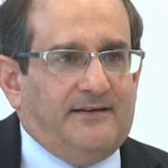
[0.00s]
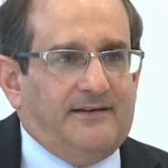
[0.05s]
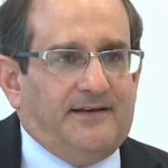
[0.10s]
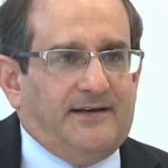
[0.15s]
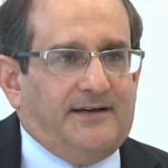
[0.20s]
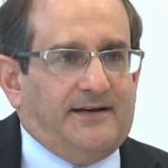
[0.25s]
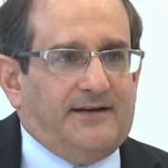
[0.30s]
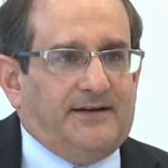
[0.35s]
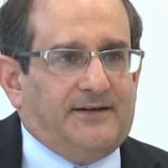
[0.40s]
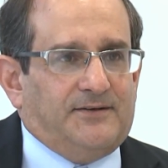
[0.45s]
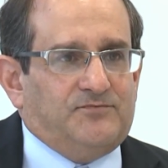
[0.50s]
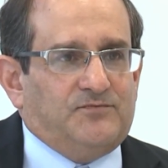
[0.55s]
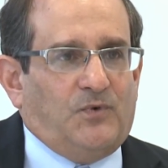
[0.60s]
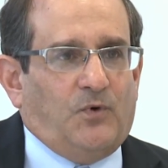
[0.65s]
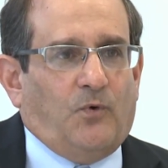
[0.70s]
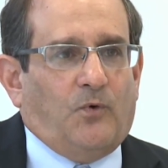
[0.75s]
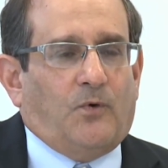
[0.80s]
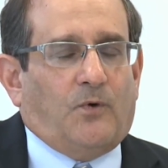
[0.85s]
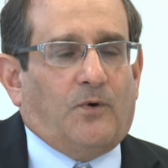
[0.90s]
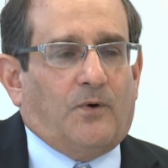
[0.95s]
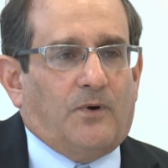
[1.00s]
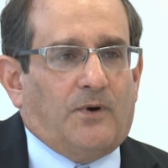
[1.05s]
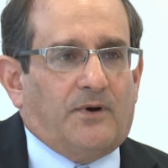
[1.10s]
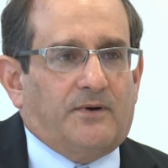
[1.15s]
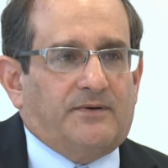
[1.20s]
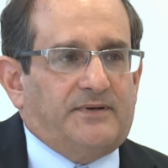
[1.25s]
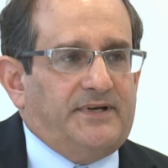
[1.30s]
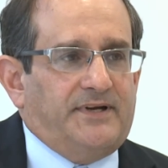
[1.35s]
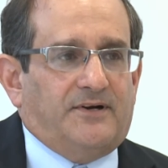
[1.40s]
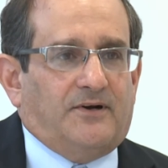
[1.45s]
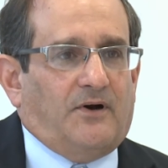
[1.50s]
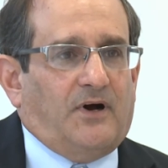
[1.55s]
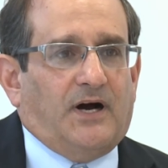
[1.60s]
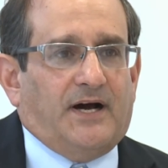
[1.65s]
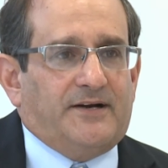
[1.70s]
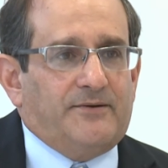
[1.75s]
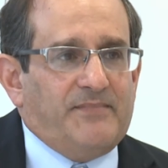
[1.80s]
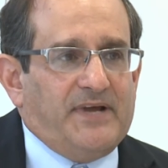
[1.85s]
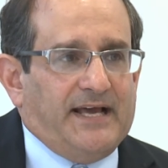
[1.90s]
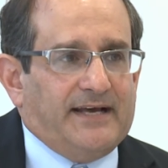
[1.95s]
um, or you know,
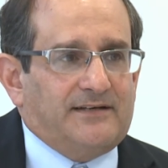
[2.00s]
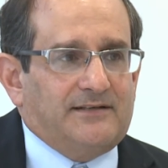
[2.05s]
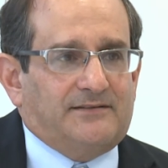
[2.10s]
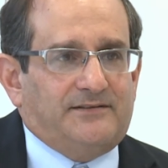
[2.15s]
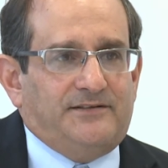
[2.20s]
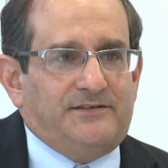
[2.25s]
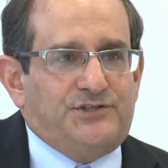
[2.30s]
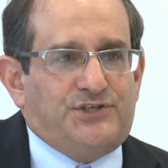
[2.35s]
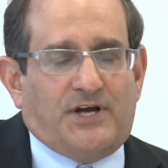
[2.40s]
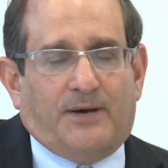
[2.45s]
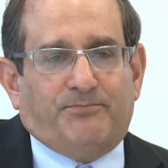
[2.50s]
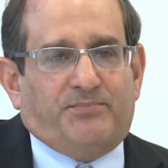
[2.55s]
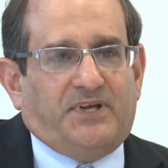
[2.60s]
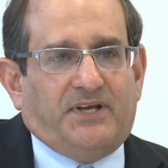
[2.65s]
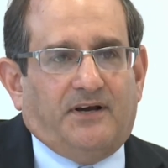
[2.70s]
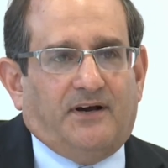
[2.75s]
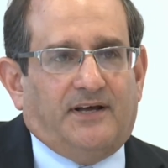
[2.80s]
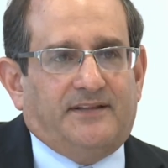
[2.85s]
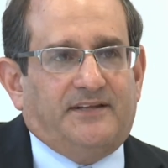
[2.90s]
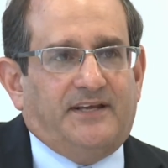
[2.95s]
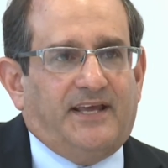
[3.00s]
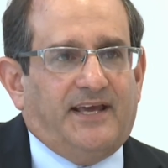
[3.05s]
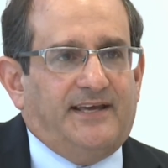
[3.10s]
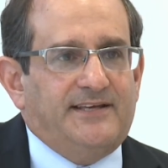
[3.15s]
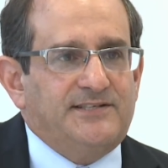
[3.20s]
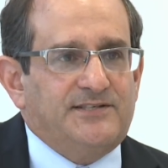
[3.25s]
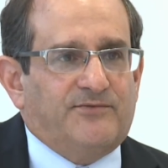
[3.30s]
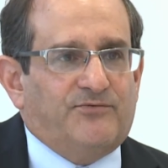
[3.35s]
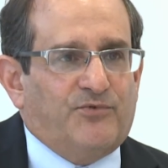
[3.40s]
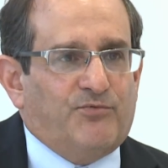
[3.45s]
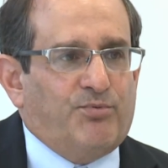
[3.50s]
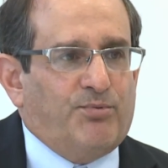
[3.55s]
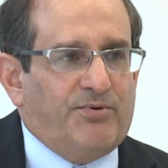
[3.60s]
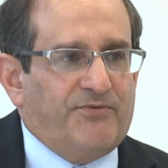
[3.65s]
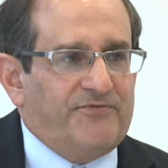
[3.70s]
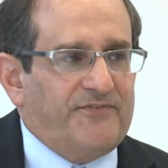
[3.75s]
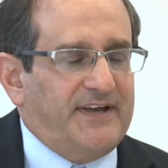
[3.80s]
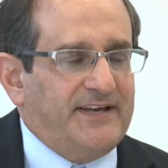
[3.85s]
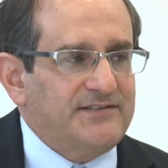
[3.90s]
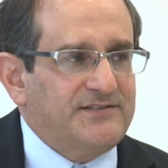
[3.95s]
automatically jumping on the case of a
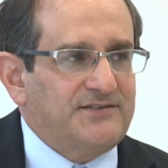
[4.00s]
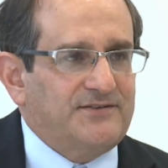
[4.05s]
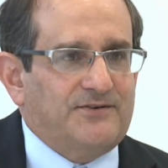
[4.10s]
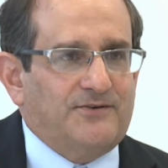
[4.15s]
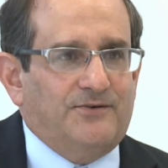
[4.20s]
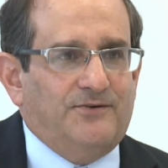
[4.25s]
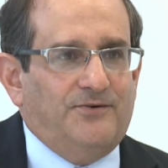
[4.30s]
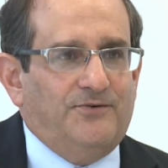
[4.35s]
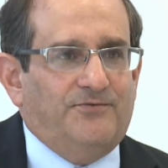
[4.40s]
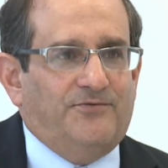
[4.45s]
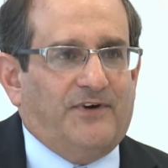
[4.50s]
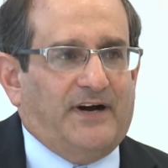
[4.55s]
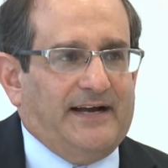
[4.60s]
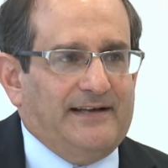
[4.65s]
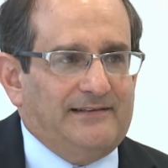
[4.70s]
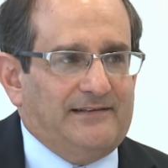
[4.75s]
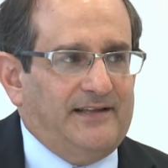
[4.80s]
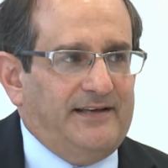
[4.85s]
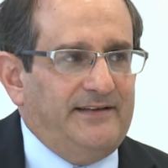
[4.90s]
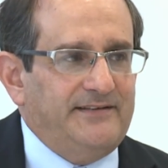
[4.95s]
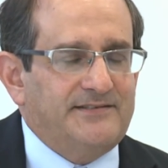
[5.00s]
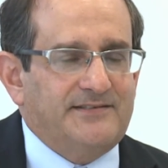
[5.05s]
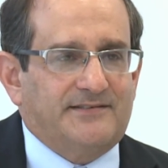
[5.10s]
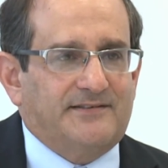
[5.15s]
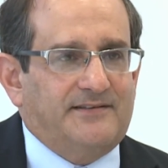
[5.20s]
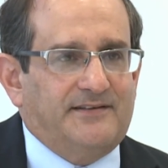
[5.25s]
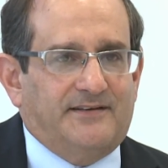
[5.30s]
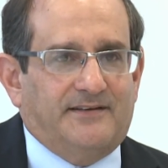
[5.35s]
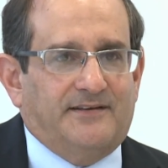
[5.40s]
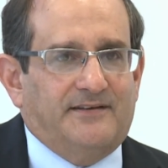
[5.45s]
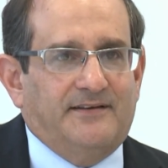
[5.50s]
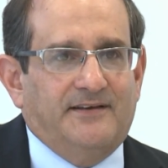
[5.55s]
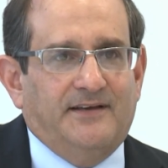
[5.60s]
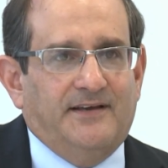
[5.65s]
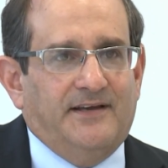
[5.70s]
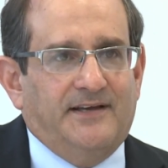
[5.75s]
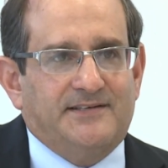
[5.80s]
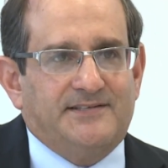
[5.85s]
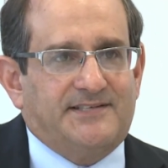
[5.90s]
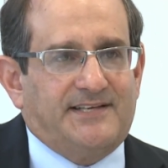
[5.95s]
professor who violates the
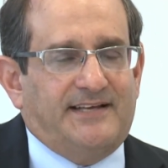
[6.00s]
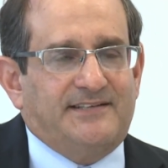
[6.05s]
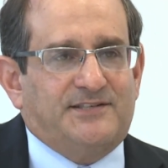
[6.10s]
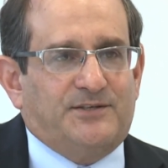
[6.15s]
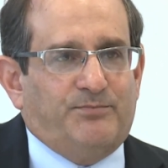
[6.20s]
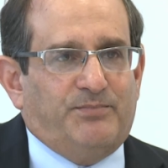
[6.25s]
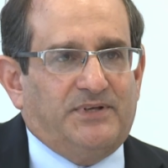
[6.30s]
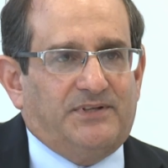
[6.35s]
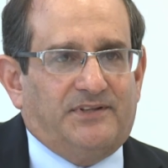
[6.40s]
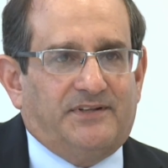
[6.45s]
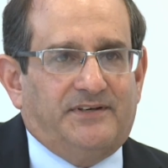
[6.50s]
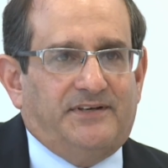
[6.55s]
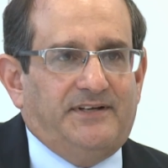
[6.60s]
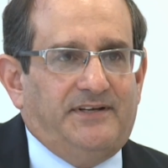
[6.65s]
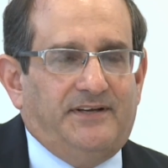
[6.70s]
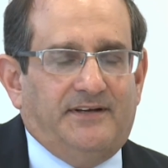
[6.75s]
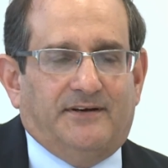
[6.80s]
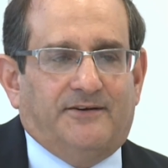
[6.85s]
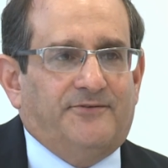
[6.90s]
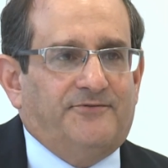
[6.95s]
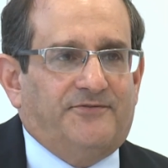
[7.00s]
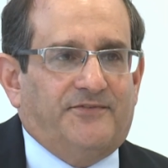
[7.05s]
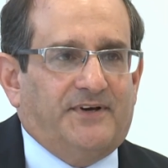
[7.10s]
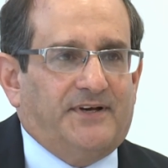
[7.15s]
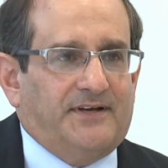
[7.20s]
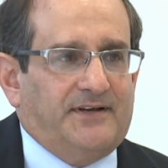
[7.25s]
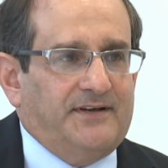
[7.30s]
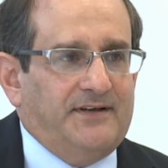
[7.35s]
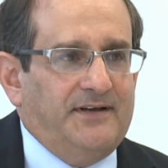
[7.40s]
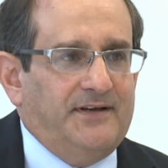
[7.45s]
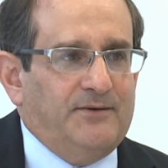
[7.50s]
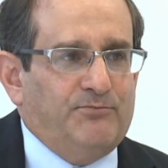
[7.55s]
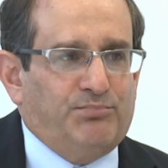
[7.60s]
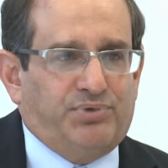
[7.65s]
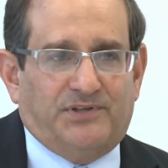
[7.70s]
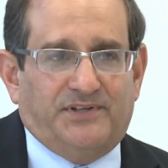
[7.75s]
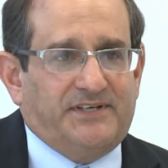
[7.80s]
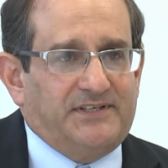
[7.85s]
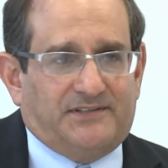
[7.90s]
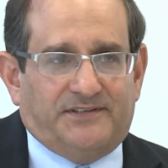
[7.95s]
sensibility of uh,
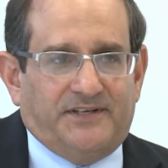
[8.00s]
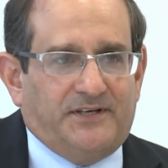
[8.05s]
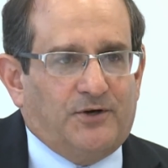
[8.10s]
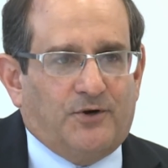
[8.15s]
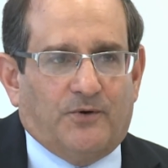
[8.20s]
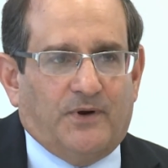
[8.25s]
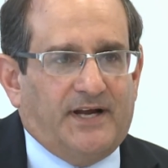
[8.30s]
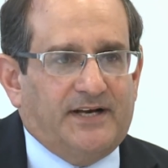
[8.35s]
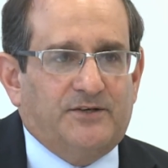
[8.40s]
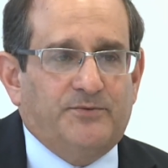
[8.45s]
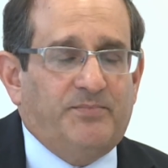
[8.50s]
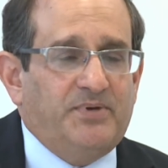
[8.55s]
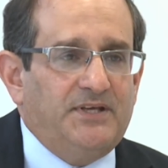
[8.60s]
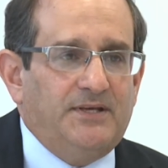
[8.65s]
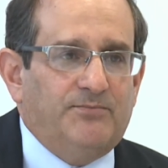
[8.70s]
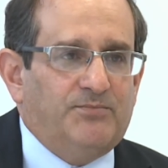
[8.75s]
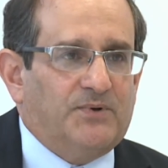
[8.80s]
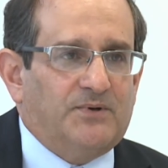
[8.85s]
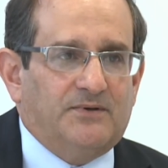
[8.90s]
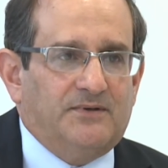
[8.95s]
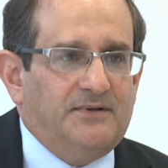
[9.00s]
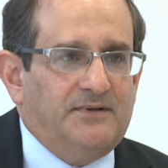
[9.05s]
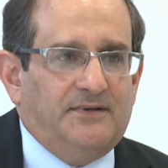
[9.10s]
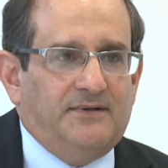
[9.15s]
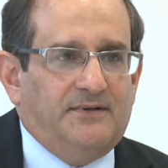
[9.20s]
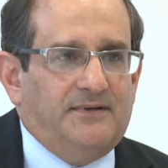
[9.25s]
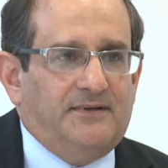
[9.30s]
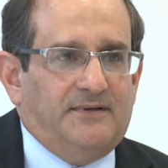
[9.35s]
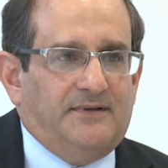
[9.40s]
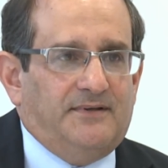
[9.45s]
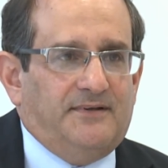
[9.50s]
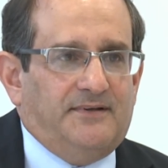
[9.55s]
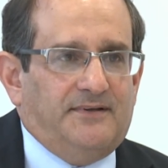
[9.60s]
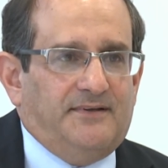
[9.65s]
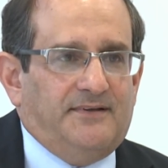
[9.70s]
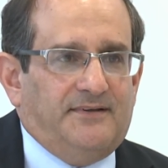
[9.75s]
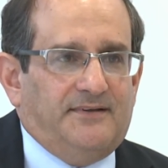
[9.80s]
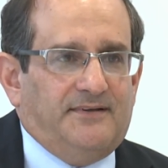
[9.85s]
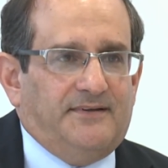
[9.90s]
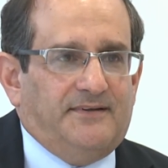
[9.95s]
politically correct people.
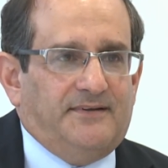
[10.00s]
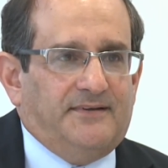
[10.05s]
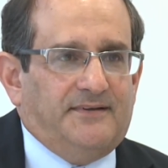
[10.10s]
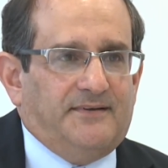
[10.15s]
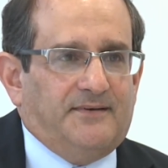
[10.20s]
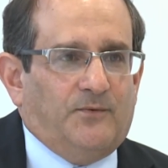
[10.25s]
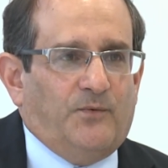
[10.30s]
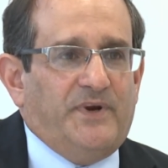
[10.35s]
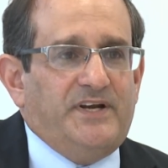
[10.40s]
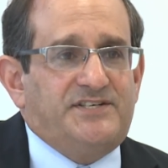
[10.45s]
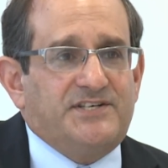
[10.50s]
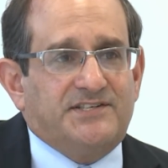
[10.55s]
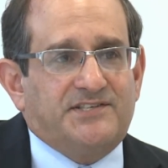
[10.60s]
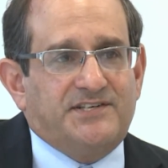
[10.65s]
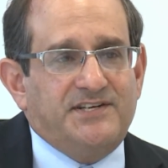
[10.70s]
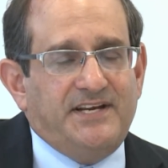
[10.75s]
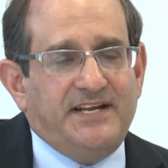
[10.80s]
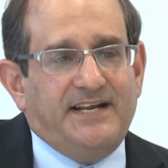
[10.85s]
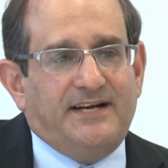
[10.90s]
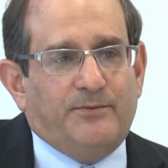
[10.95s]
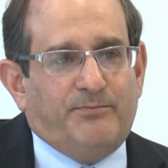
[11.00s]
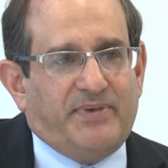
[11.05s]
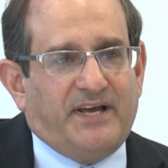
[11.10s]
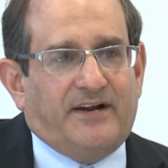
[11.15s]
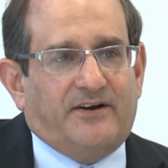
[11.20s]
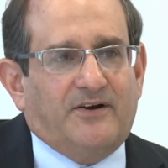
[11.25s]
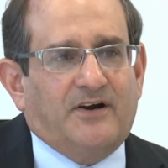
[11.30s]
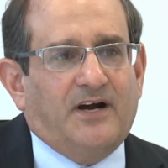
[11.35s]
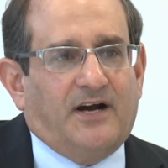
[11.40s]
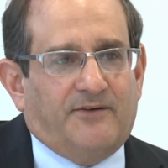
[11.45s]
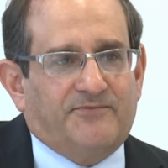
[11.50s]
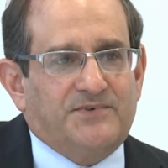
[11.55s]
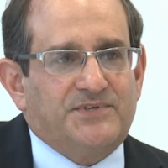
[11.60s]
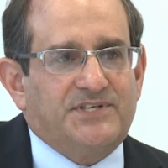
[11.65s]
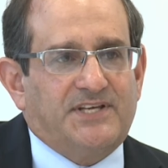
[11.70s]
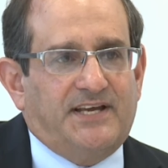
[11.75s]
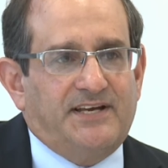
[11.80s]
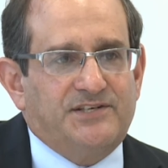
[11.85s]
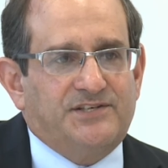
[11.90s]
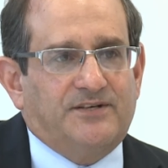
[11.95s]
We just need a better
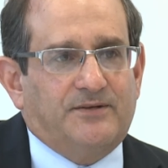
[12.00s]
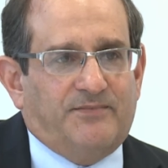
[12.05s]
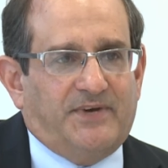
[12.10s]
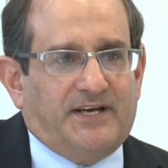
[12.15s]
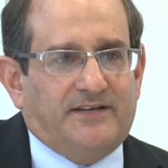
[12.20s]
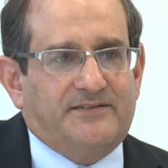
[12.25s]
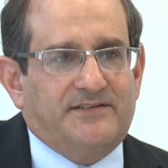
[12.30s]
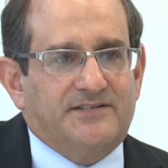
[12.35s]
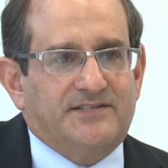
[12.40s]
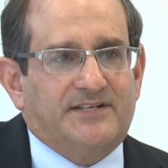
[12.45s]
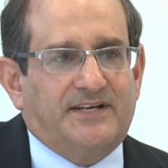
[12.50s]
conversation about this